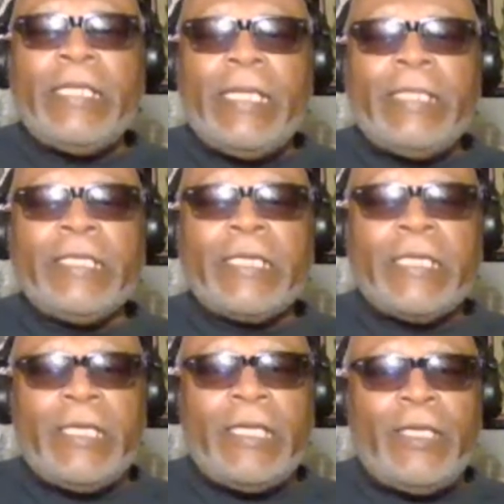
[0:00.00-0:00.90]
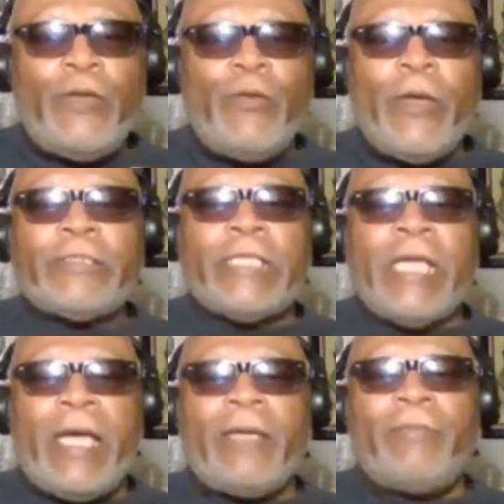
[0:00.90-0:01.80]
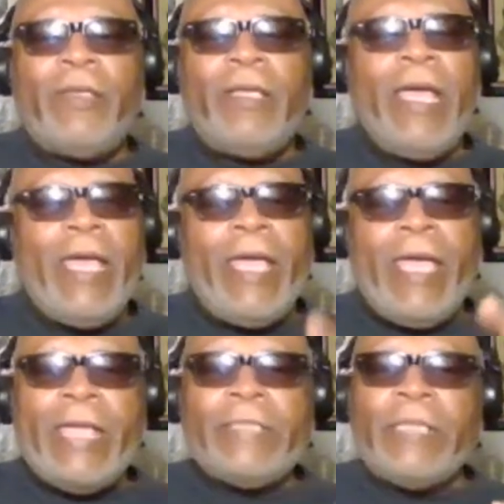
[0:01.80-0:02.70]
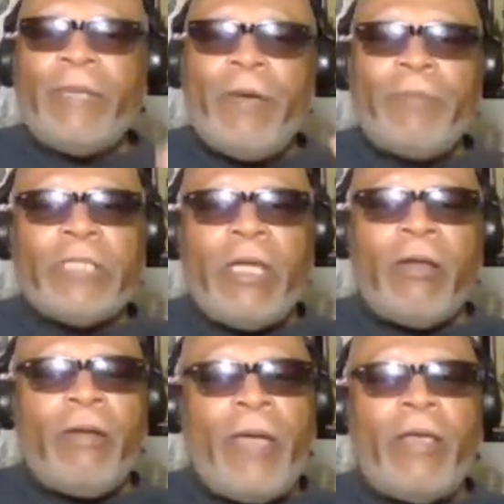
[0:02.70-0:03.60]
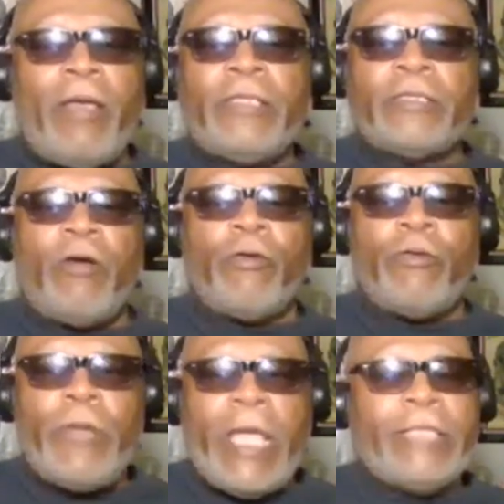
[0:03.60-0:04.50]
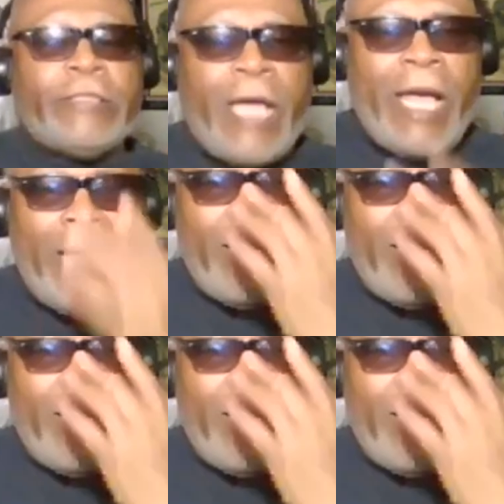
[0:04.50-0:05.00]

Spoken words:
economy and jump up and talking about he's going to create jobs with